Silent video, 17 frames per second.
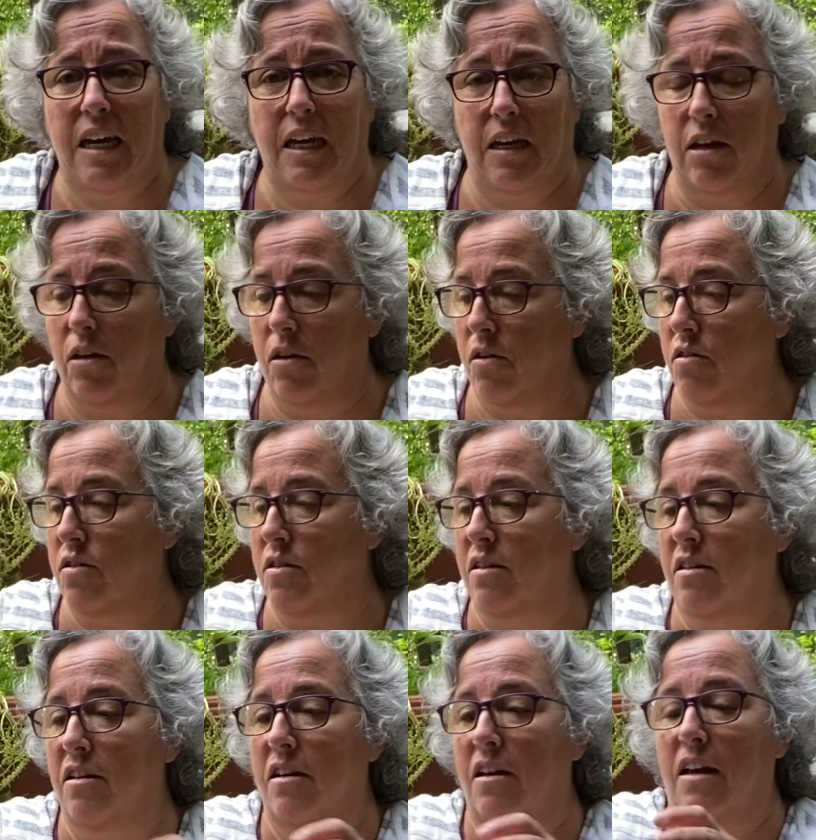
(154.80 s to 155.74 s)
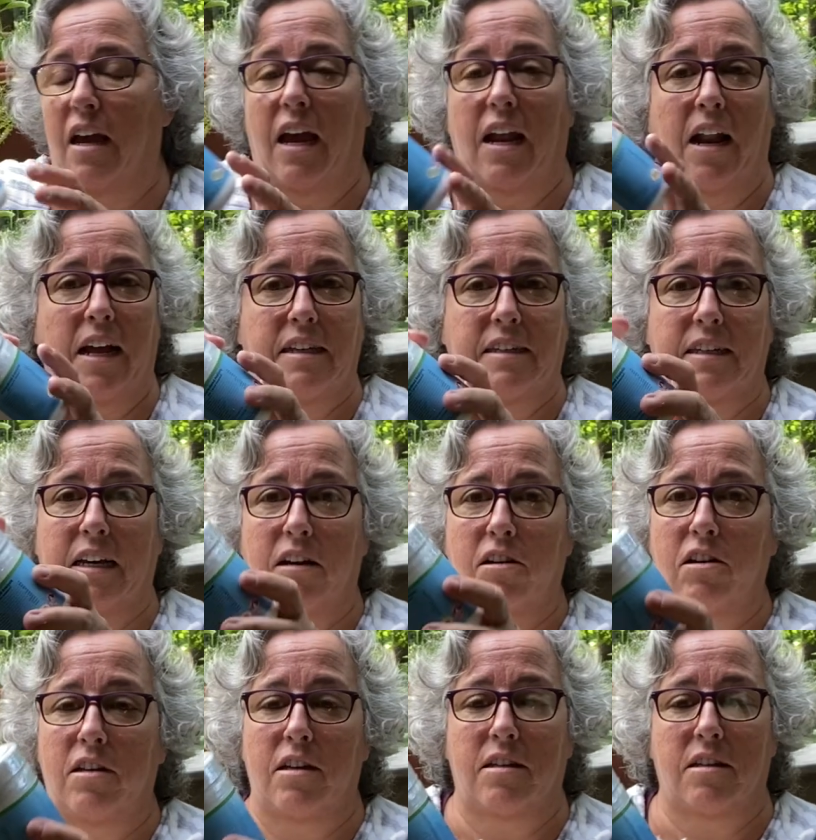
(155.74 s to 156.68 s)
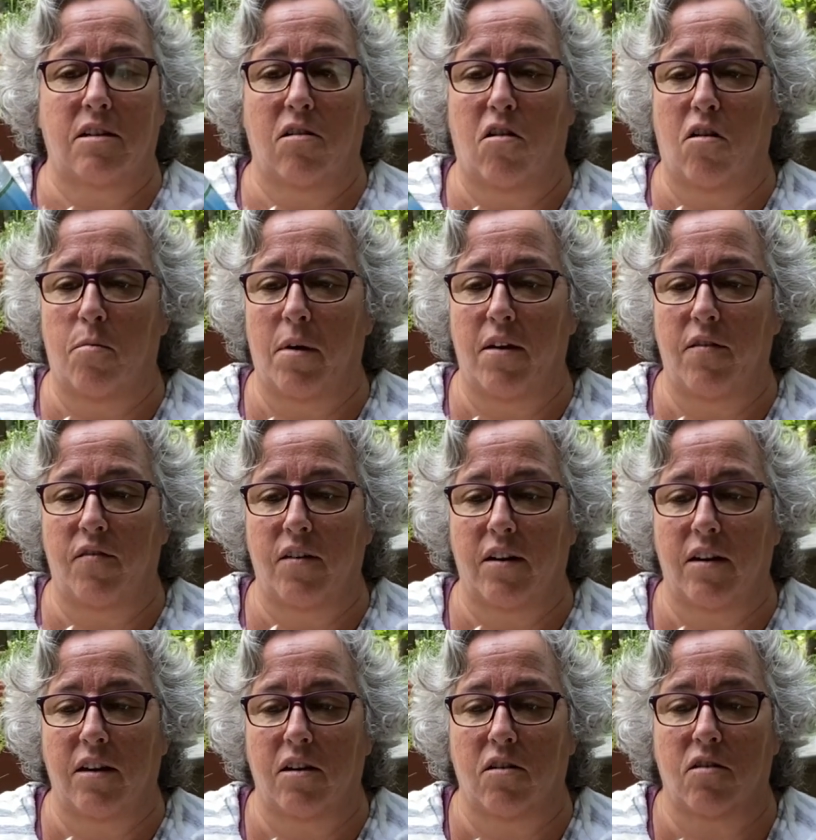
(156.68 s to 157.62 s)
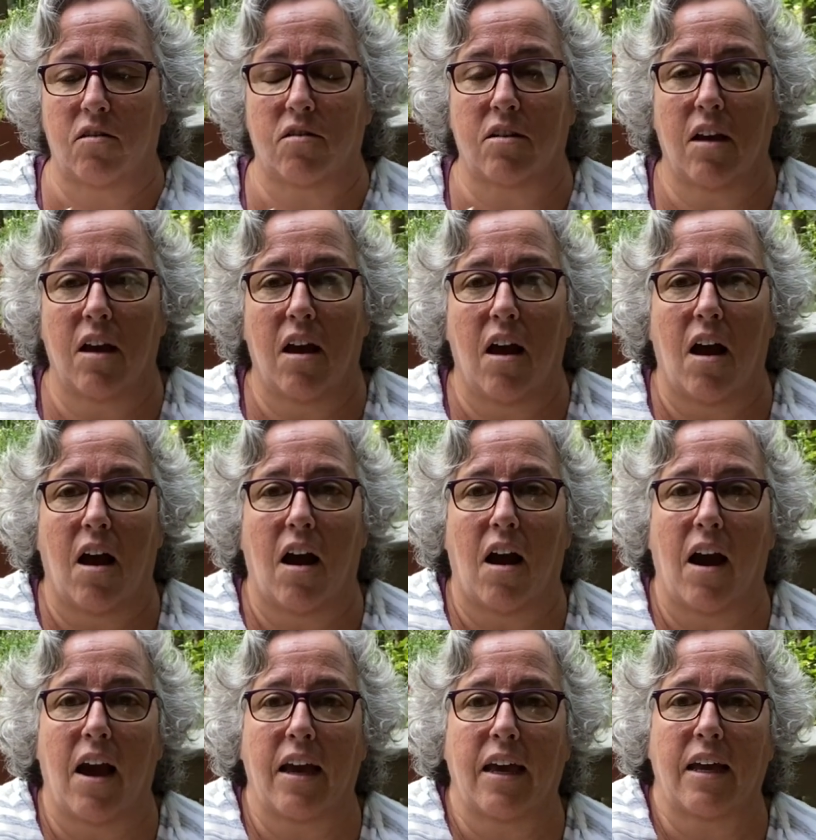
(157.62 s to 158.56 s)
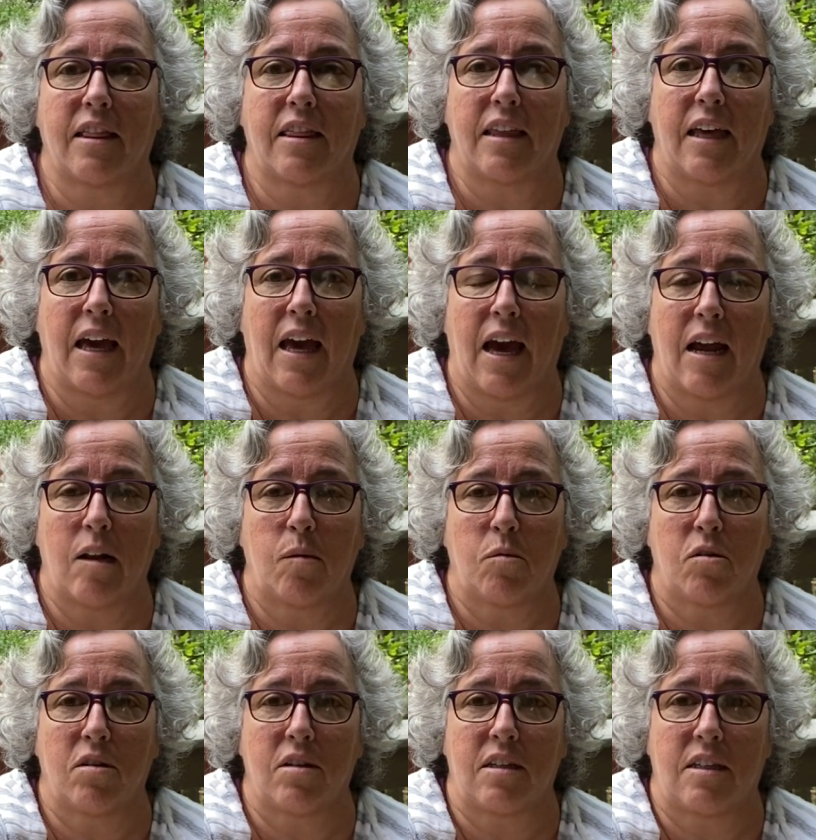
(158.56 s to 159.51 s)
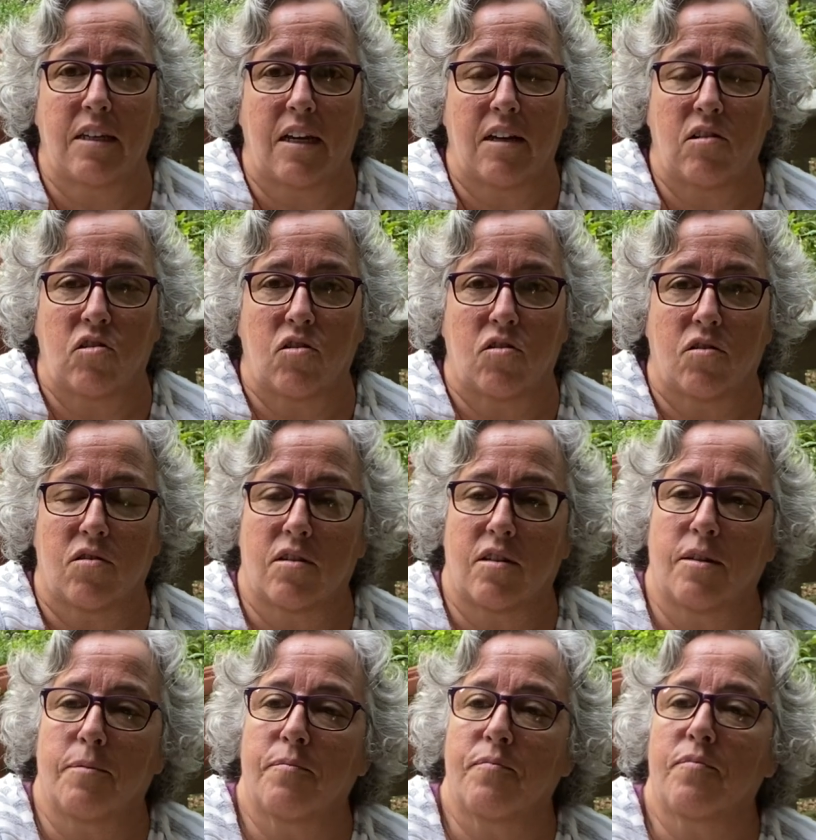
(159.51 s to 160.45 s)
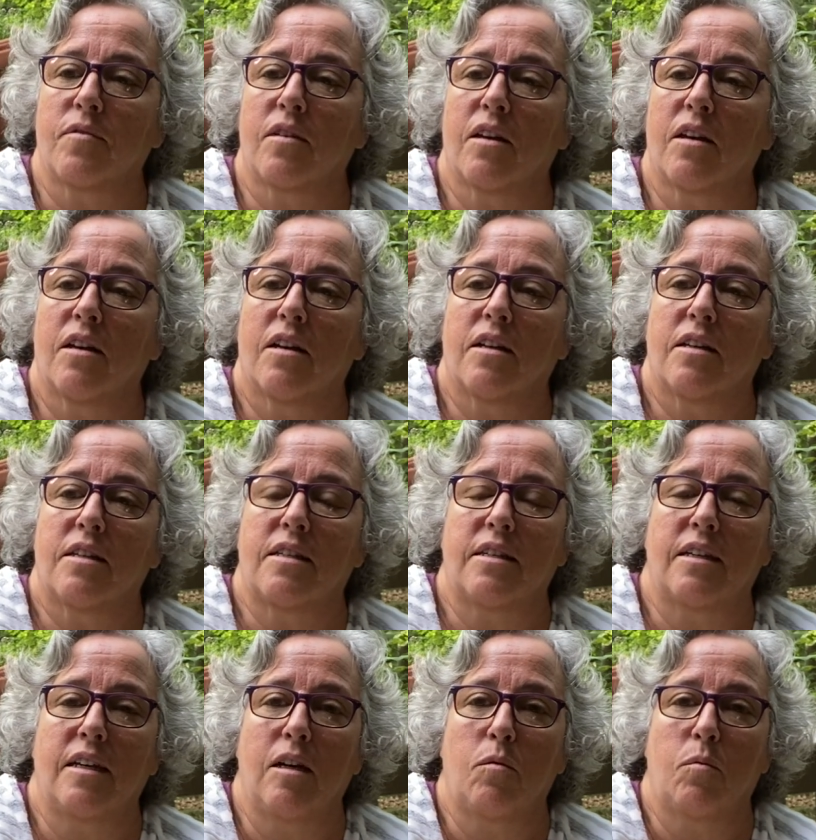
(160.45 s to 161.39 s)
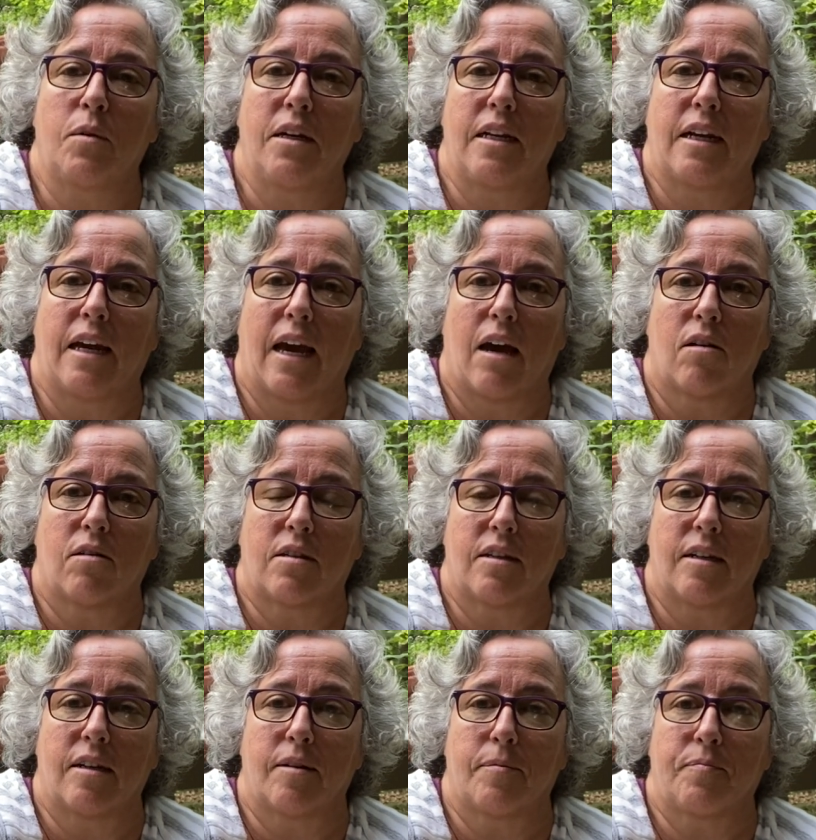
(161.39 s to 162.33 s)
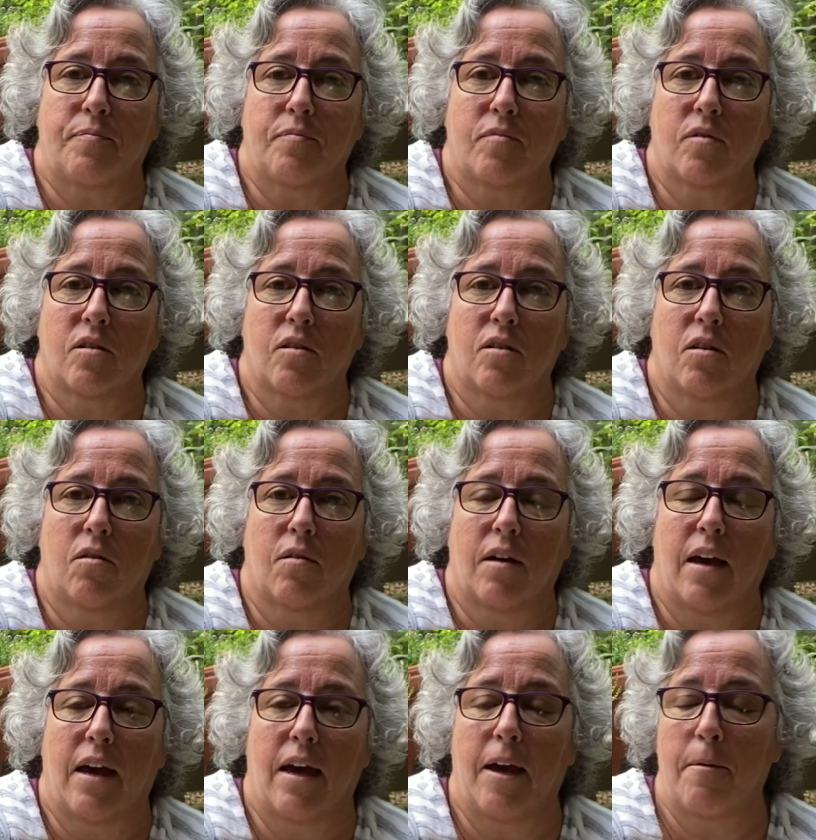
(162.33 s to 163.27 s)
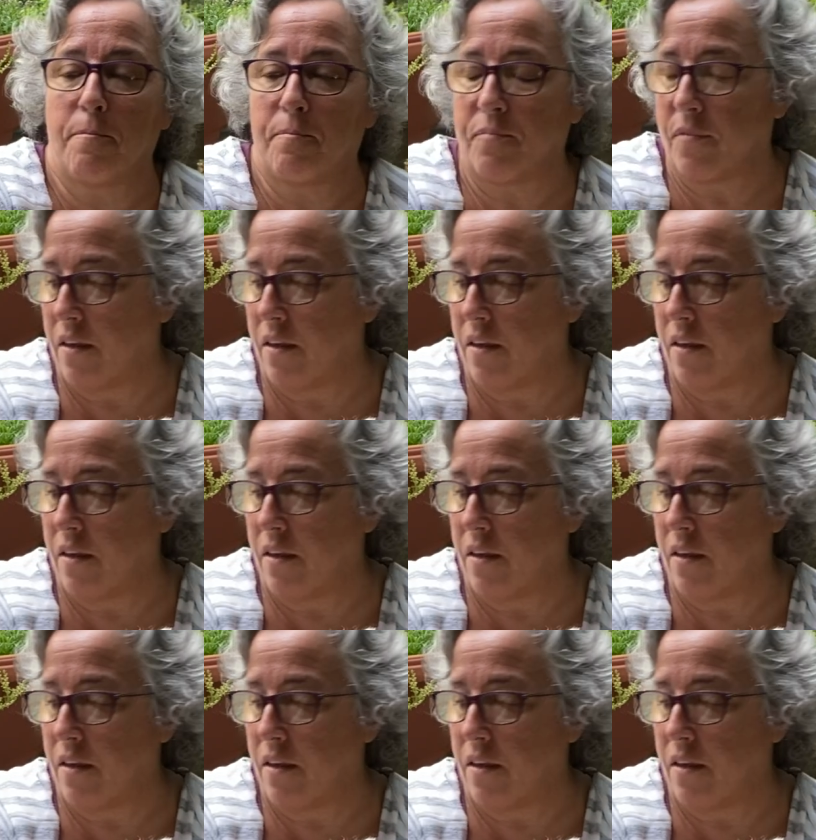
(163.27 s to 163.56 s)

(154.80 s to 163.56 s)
eight years, and I tell you this in all my videos, I get the Animal Essentials seaweed calcium, okay?